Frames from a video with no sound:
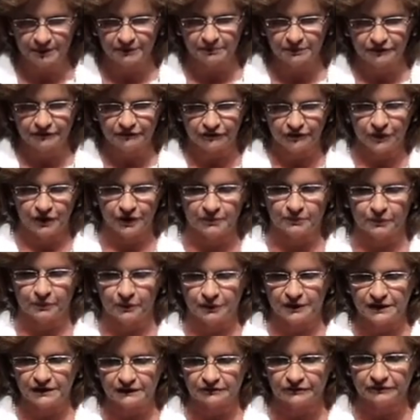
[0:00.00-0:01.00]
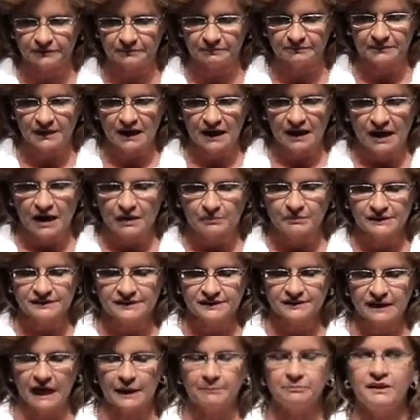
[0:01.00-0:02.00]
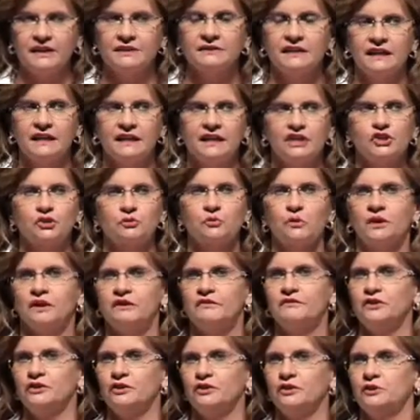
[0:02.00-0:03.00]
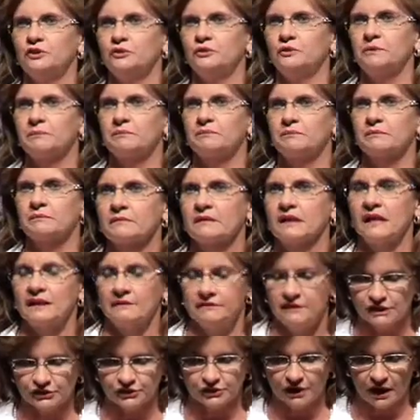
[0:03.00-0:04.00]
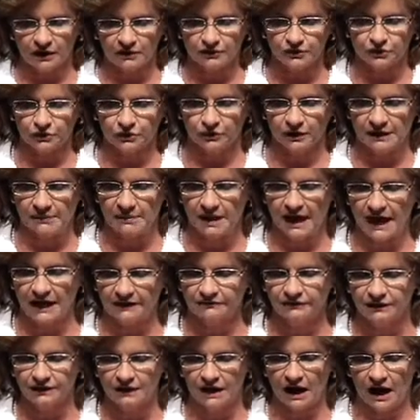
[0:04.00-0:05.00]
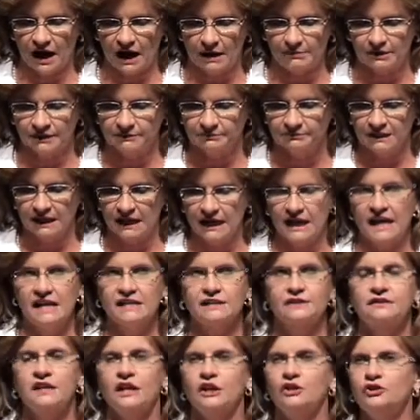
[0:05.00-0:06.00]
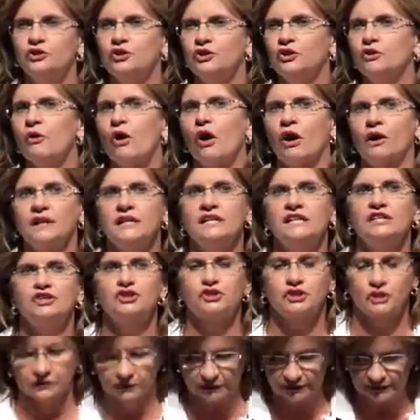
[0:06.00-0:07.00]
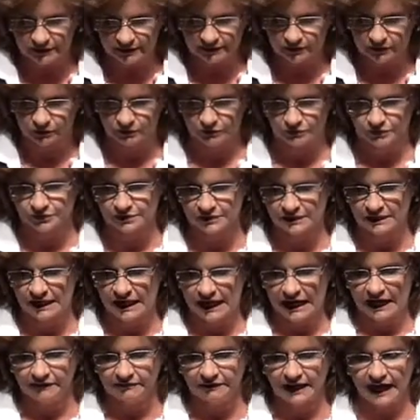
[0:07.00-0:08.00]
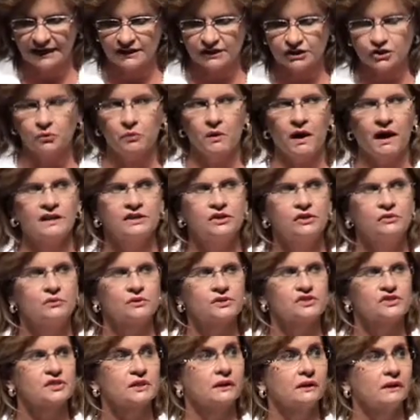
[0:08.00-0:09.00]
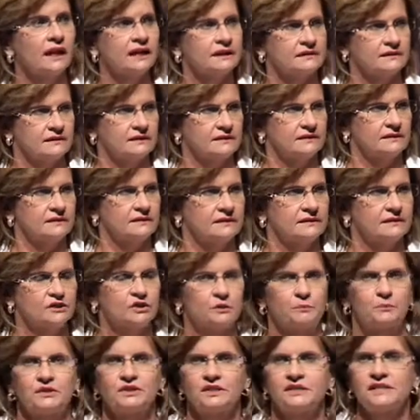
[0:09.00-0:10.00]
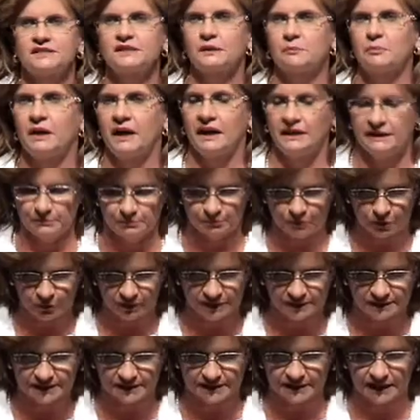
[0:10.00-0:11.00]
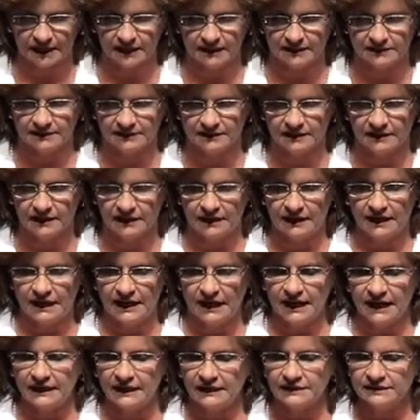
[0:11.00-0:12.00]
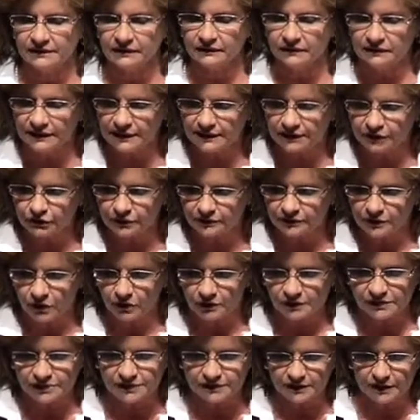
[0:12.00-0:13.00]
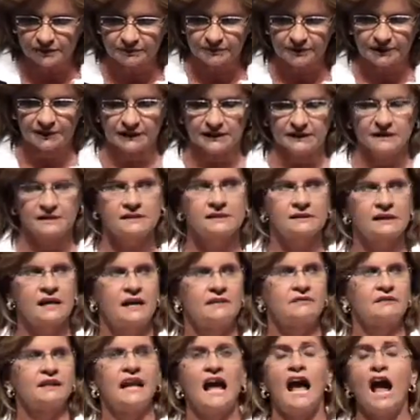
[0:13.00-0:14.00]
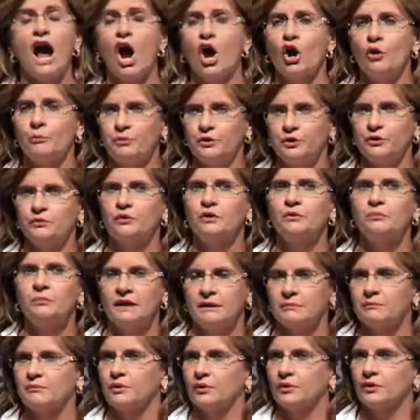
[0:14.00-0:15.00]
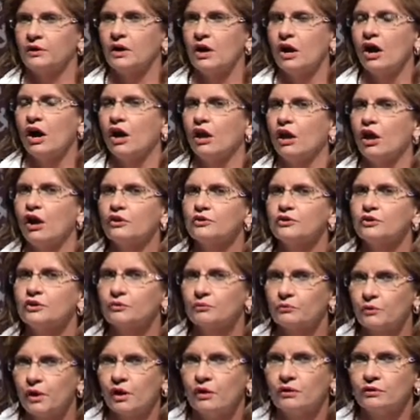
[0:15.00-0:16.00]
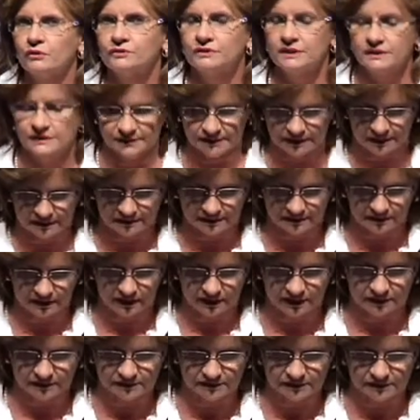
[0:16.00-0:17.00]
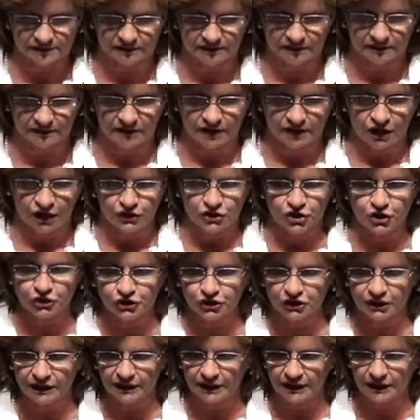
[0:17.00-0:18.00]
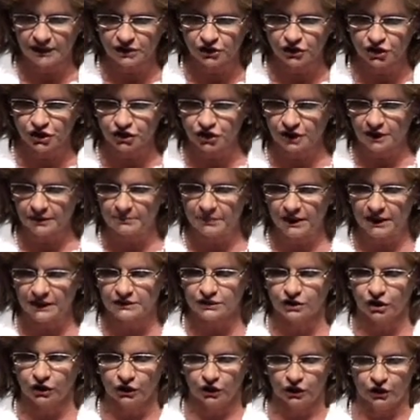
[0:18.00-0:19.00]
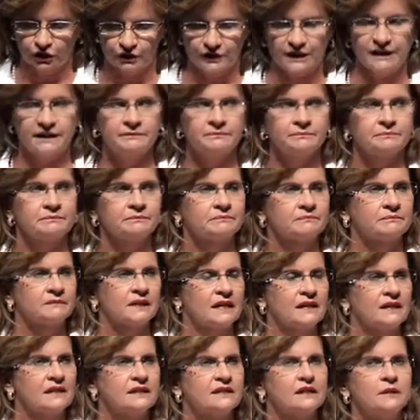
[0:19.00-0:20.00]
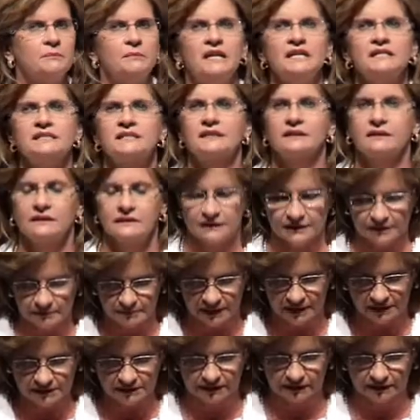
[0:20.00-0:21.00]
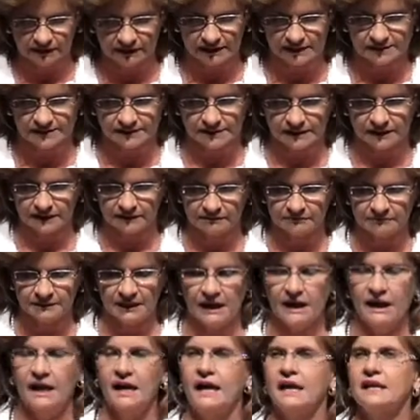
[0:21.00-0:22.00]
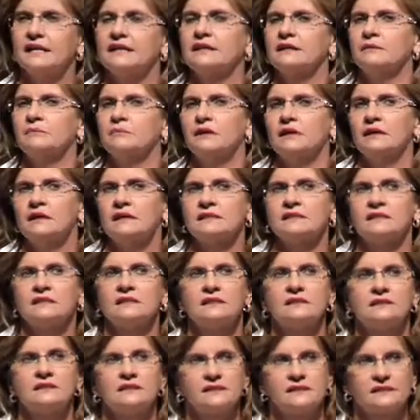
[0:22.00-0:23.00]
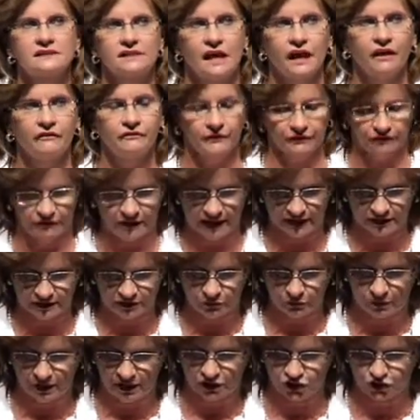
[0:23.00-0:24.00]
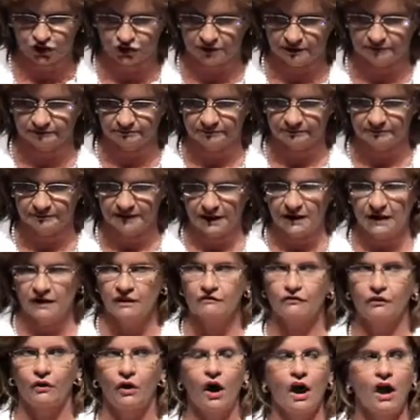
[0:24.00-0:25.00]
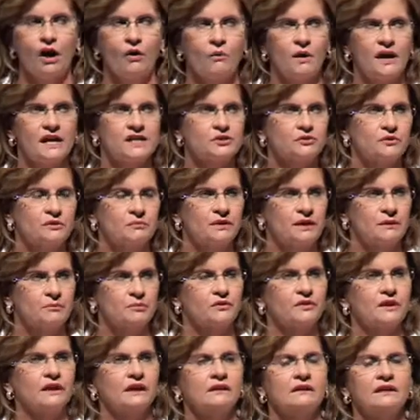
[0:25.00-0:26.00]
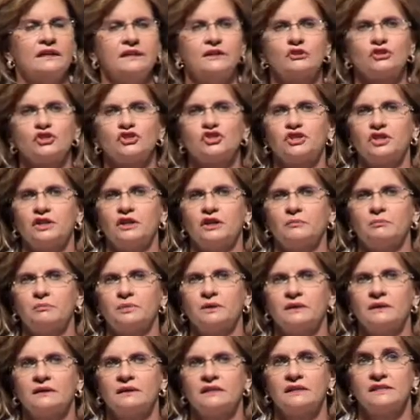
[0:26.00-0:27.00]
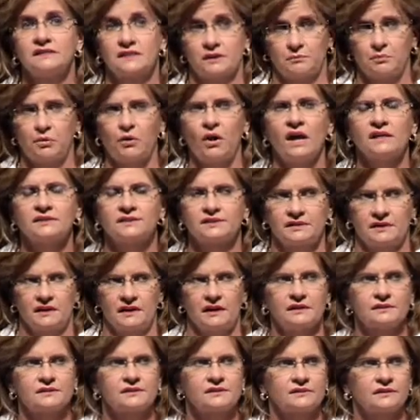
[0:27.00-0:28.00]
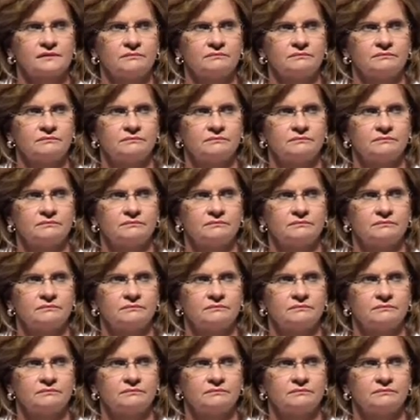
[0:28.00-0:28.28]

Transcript: be very brief. But something that each one of you in this auditorium have in common is that you are each leaders, and that is why you were selected to participate in Boys State. And as a leader, there are some things that I hope you remember along your road to success. You should each commit to learning, commit to listening, and commit to self-evaluation. For always remember that leadership is a process,